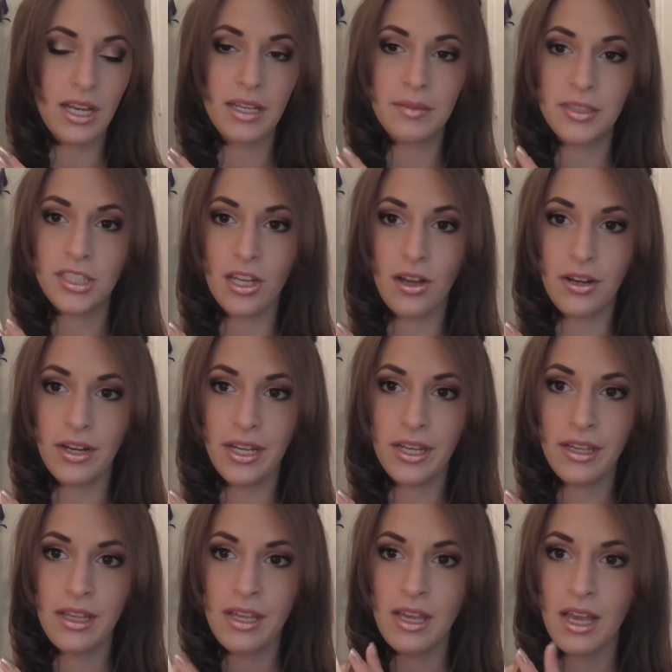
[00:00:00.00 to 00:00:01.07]
I am
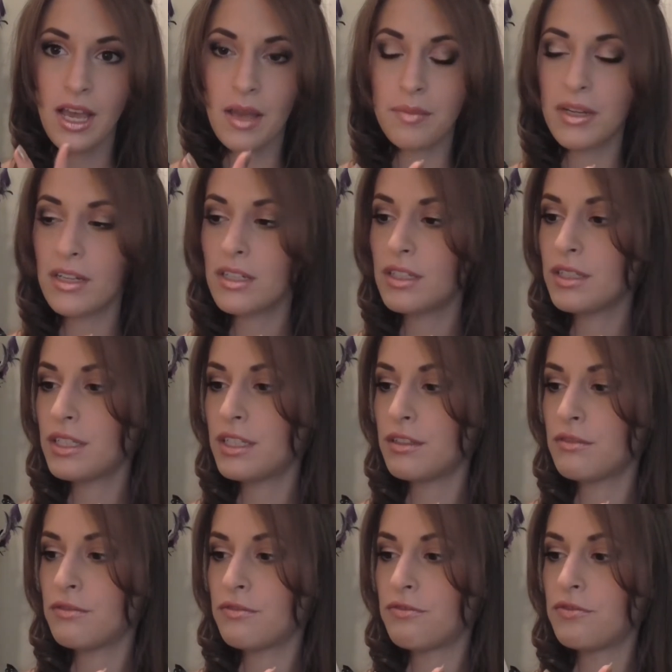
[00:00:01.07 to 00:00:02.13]
sorry. I'm not going
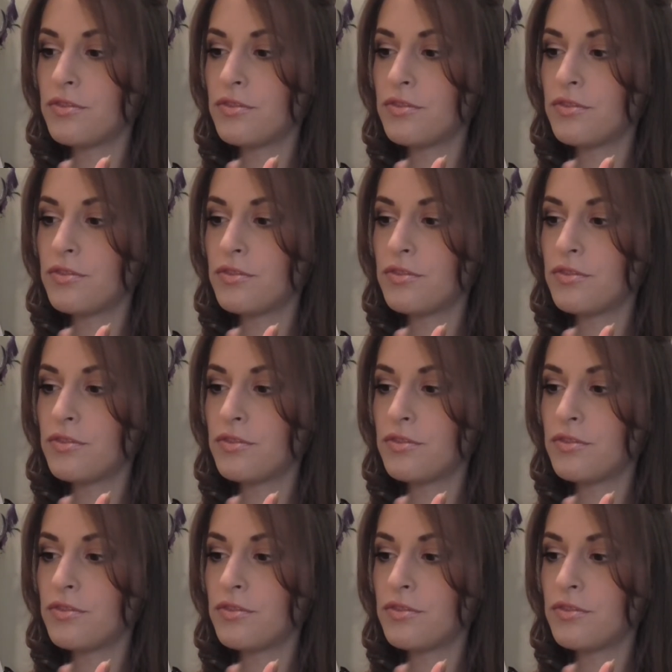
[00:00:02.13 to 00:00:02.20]
to